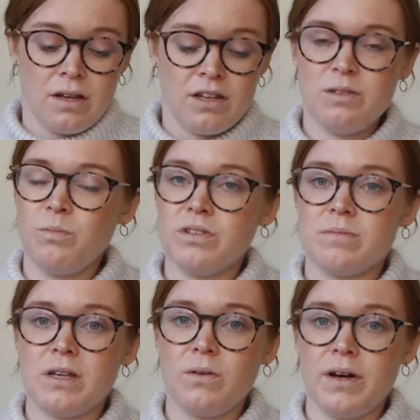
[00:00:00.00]
I didn't want
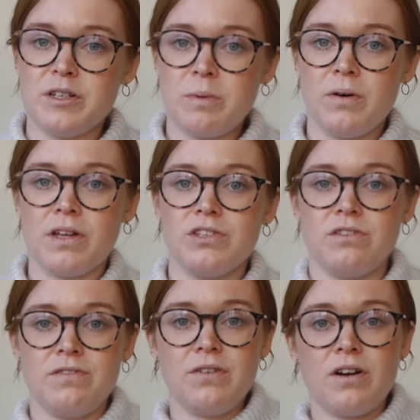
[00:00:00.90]
something quite as bulky.
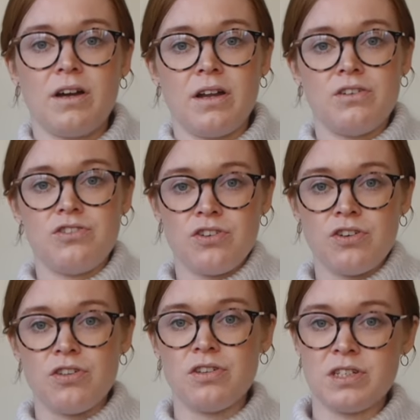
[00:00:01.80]
So Filcolana
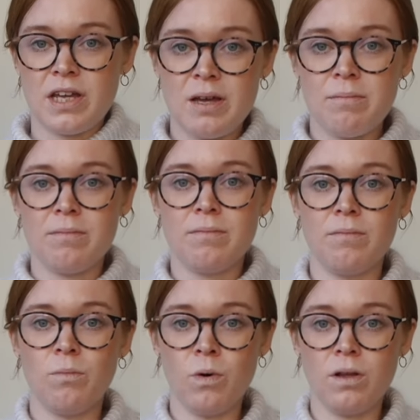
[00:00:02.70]
do the same
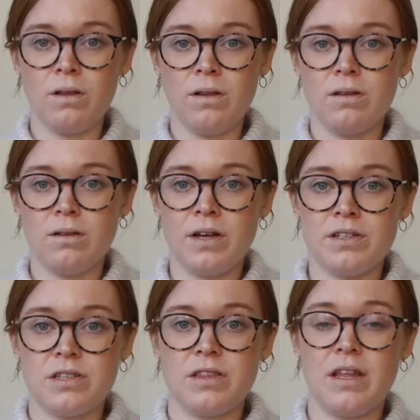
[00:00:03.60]
wool
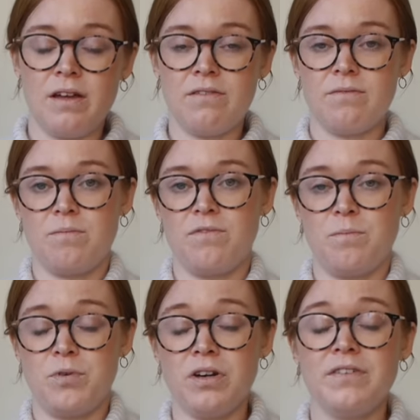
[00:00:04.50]
as in their
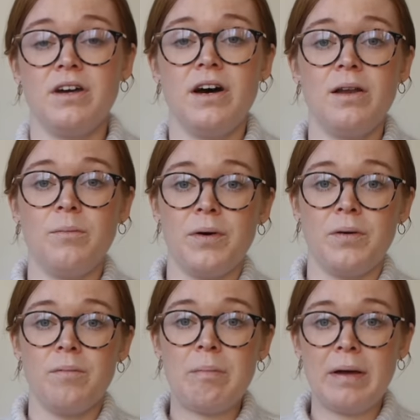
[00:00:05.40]
Peruvian Highland
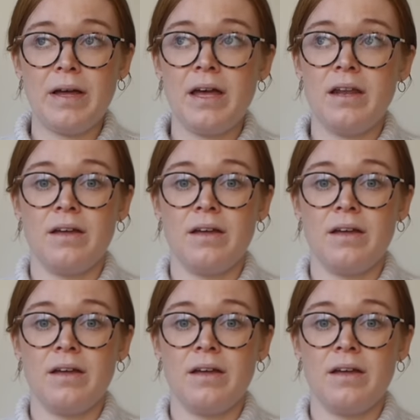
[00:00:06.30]
wool, but in